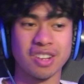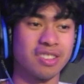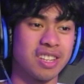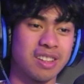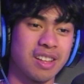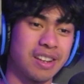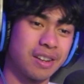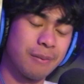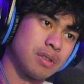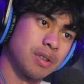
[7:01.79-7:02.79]
suddenly like
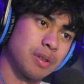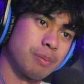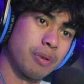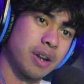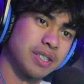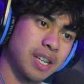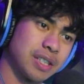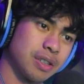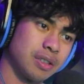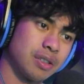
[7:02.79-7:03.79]
the
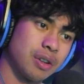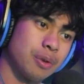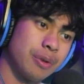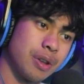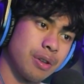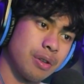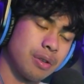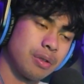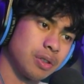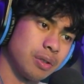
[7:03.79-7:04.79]
predecessor to Odin.
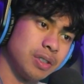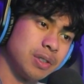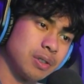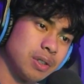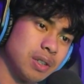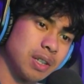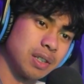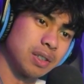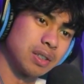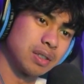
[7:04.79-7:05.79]
So he's treated
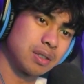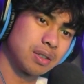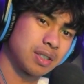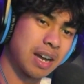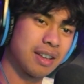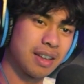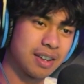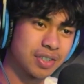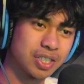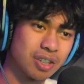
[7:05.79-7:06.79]
like this. It's kind of
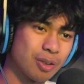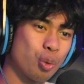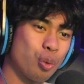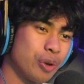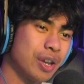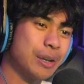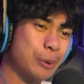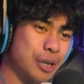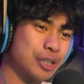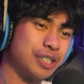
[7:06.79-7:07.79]
like a really
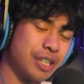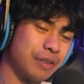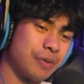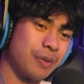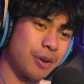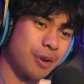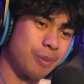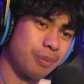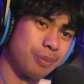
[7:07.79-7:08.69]
weird shift for him.